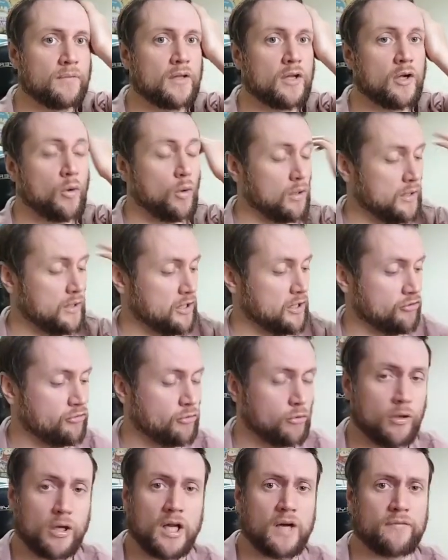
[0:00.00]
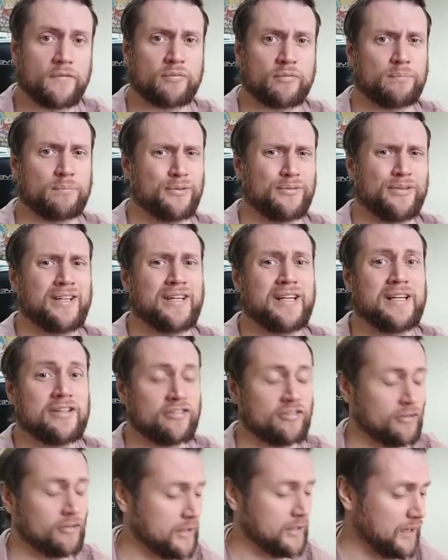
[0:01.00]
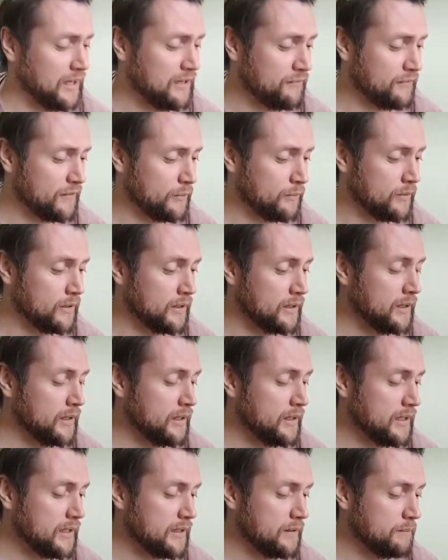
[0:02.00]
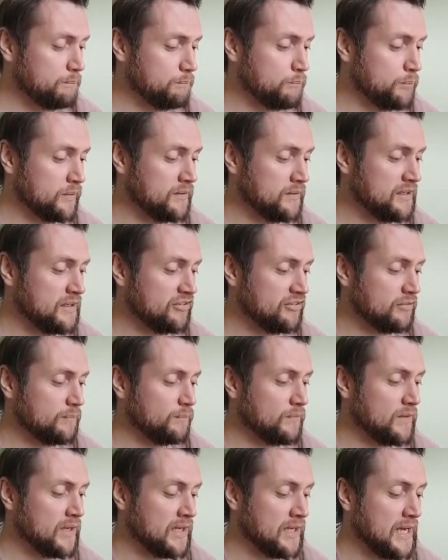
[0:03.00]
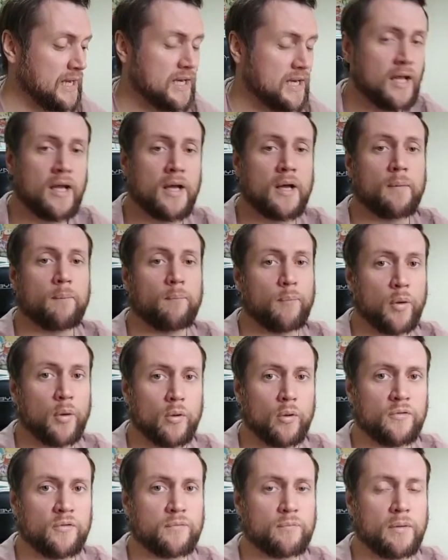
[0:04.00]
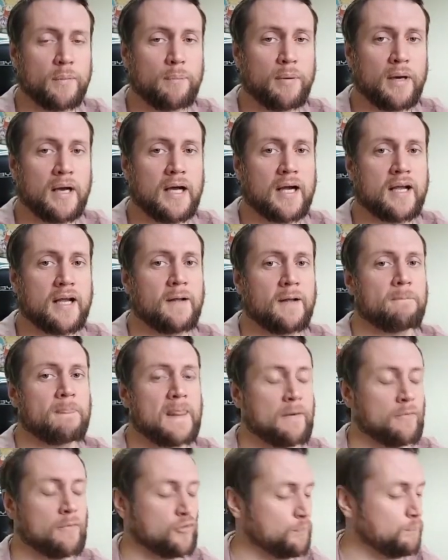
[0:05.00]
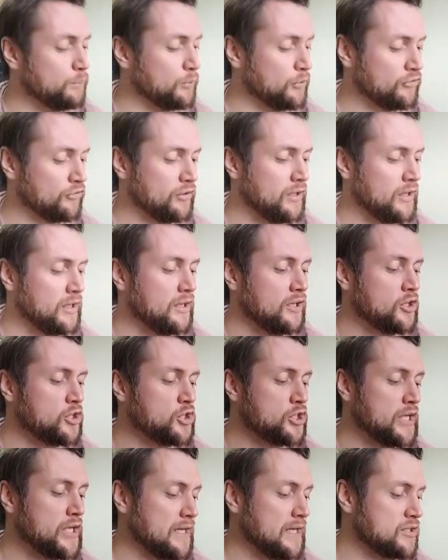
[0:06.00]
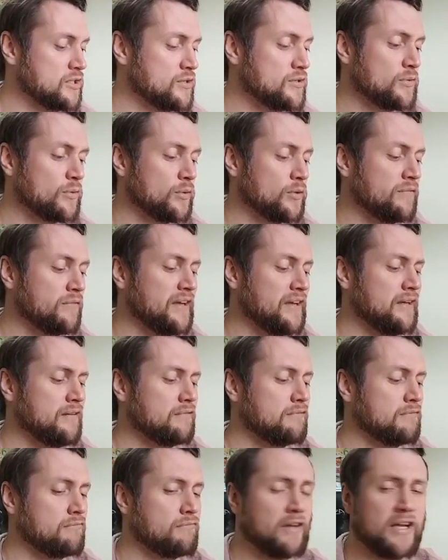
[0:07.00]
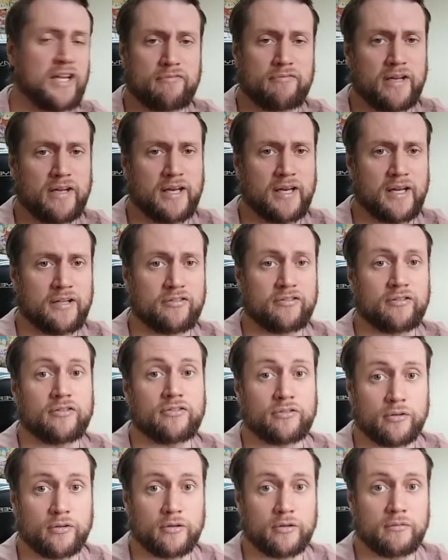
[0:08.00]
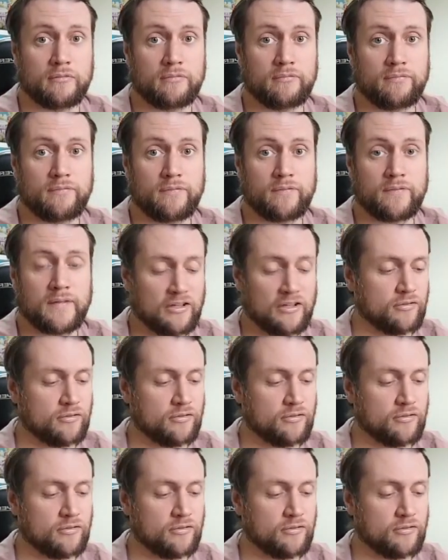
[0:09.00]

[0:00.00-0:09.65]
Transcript: quality control office, but you need to sort your life out. But this, again, pulled from a pack. I was buzzing, checked it over, really nice. So that's